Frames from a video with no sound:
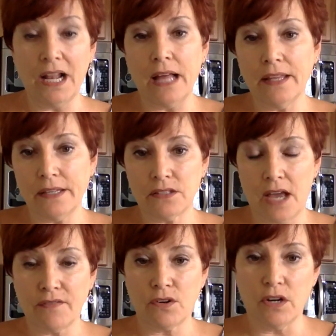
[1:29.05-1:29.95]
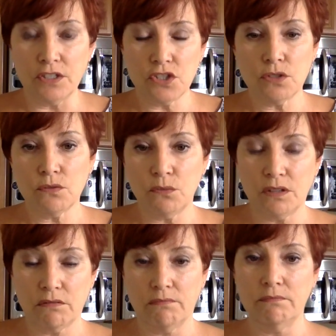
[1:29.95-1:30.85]
I like to have crunch
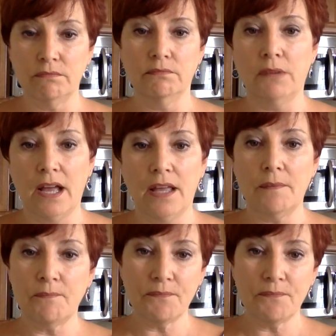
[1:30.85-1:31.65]
with my